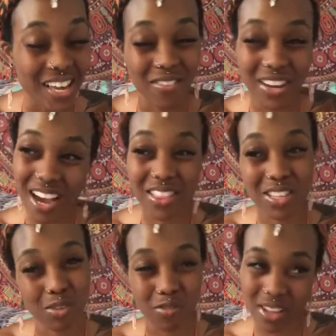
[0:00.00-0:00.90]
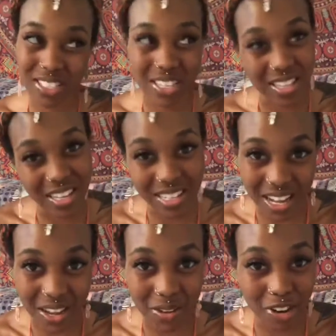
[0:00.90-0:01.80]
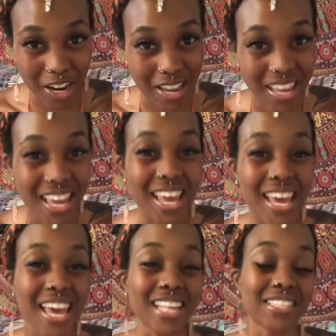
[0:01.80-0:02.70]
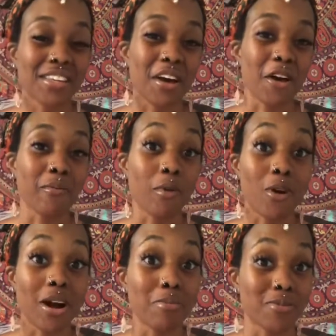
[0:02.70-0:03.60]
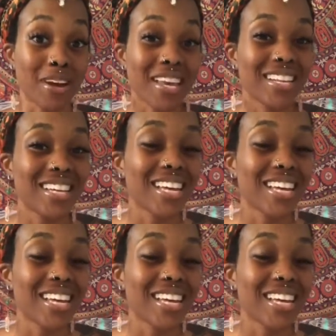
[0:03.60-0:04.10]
if I got this reflection thing down right, it's or upright,